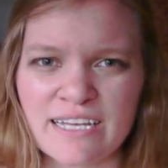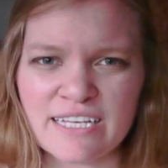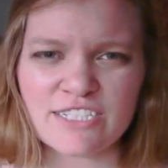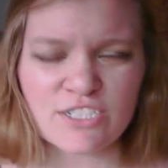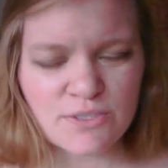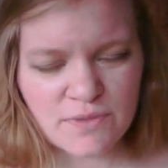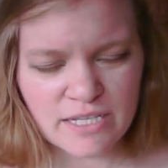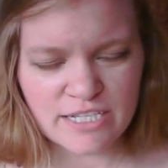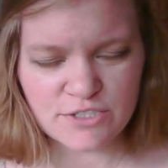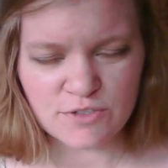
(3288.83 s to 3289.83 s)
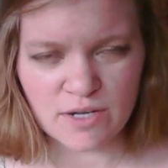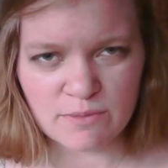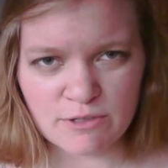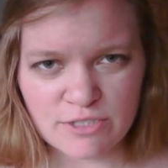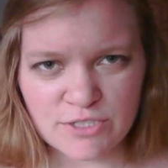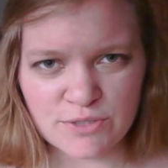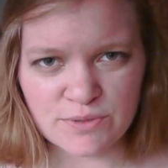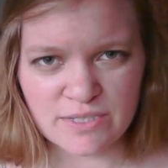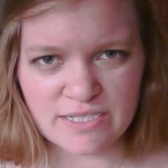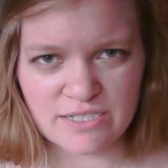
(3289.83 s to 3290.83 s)
it's just really enjoyable to
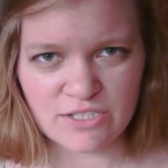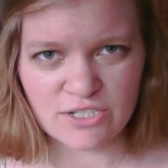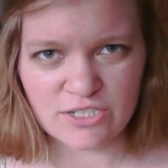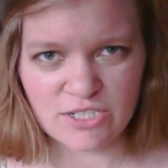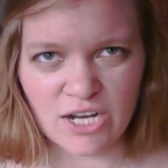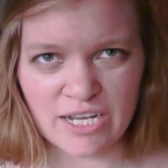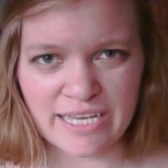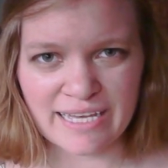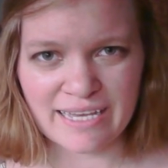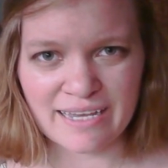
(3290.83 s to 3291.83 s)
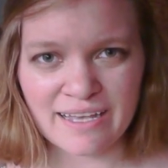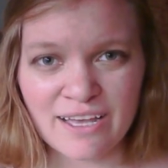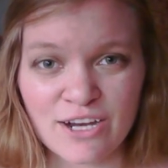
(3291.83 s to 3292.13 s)
listen to her talking.